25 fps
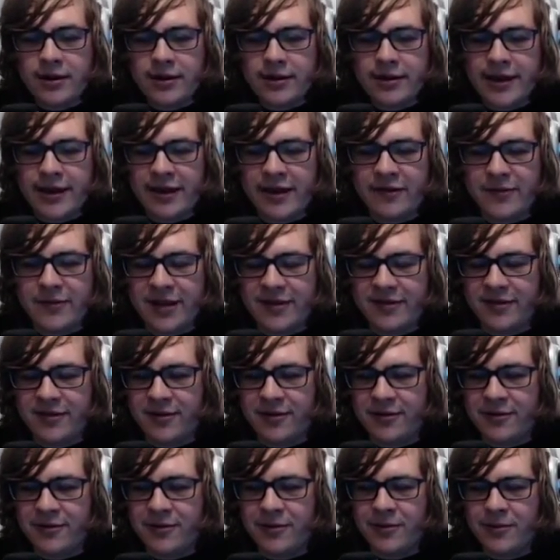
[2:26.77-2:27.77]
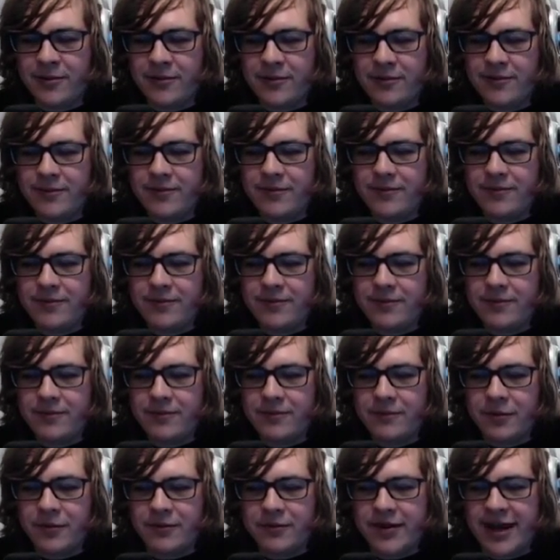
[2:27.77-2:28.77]
Allows me to
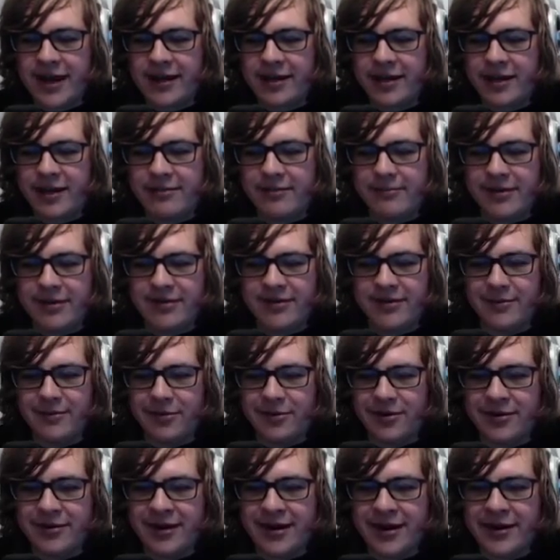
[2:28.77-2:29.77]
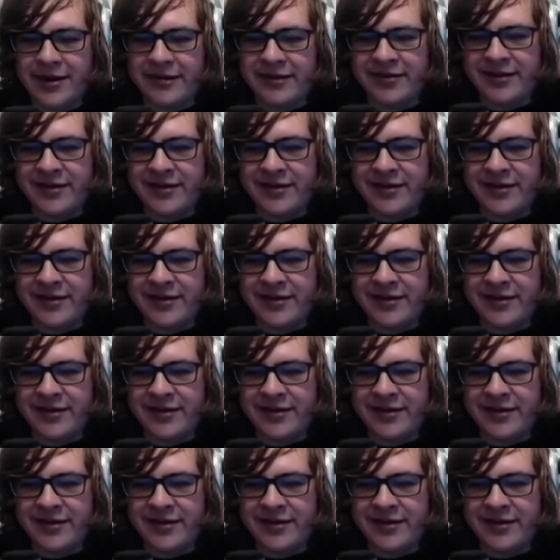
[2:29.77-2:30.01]
gain a lot of momentum or anything else,